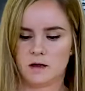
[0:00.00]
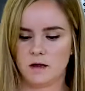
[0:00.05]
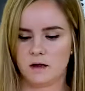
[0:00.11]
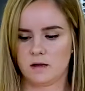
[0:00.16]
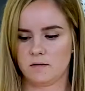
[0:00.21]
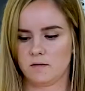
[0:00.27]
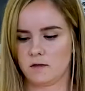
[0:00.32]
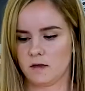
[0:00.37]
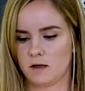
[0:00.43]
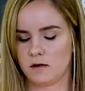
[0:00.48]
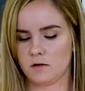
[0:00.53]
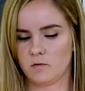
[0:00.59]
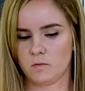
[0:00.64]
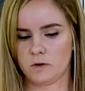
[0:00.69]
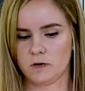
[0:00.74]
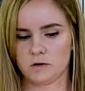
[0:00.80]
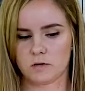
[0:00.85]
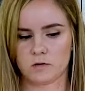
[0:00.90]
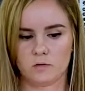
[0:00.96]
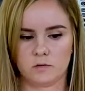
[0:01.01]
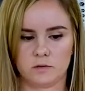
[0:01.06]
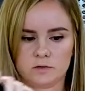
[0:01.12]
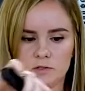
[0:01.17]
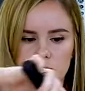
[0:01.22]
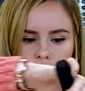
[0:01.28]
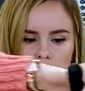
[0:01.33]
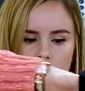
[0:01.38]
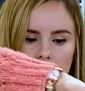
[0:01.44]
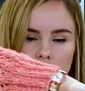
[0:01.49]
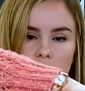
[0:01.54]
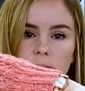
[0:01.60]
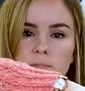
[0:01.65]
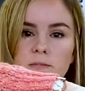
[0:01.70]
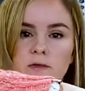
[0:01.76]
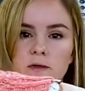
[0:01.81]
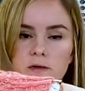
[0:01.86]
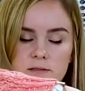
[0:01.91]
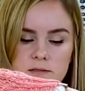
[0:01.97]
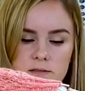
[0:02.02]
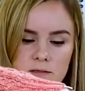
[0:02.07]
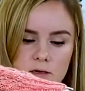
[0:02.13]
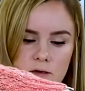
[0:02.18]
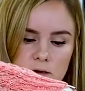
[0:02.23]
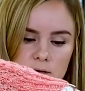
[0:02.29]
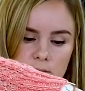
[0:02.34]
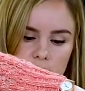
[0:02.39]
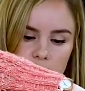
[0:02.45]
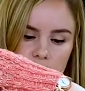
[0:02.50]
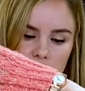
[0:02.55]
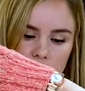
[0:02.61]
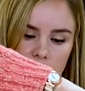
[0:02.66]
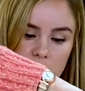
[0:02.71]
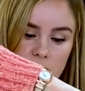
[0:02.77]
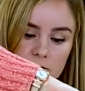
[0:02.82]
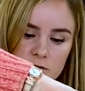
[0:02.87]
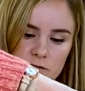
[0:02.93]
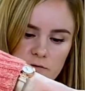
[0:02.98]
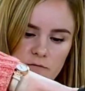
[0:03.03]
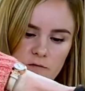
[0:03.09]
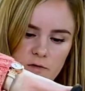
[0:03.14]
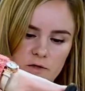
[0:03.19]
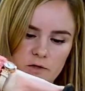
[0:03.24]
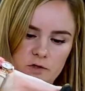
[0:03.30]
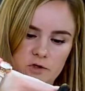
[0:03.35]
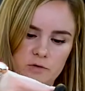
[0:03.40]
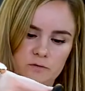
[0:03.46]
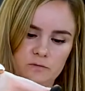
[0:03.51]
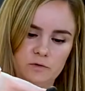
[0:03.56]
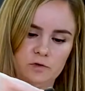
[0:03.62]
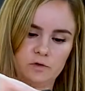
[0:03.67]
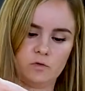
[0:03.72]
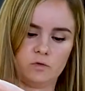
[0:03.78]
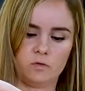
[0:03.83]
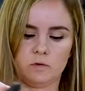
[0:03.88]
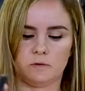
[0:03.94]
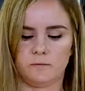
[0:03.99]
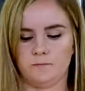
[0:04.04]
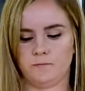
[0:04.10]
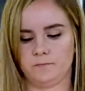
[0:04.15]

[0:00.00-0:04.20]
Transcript: And then we are going to pop this into the fridge to cool.